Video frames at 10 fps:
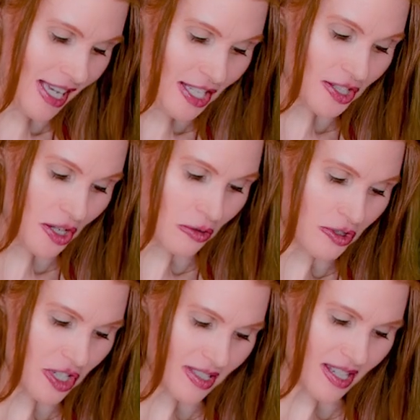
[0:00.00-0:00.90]
So
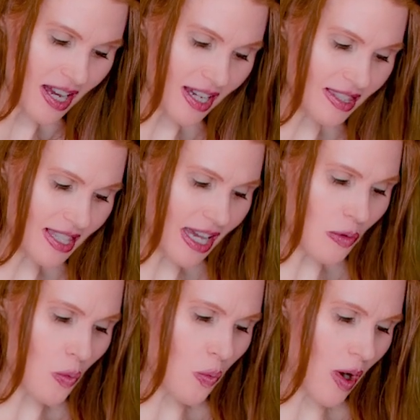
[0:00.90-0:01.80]
just cut that
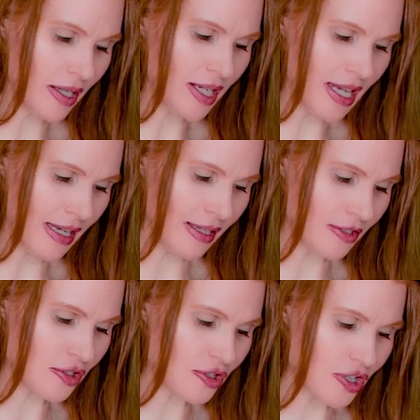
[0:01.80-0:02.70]

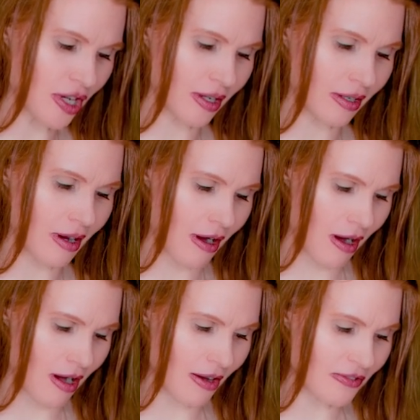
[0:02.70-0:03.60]
1-inch chunk
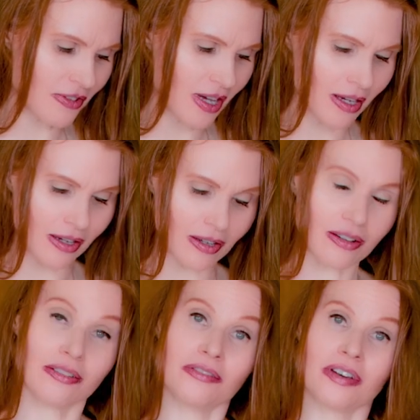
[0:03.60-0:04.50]
off
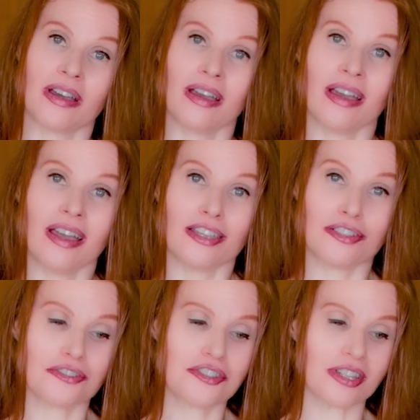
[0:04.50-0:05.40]
of
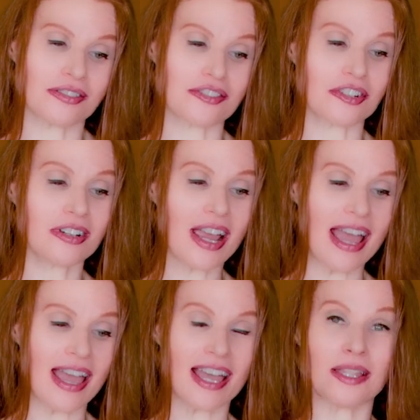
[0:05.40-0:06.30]
your ginger
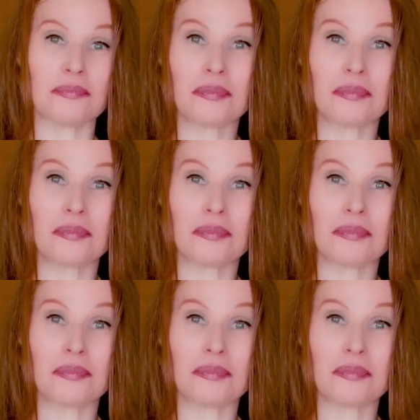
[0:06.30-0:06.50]
and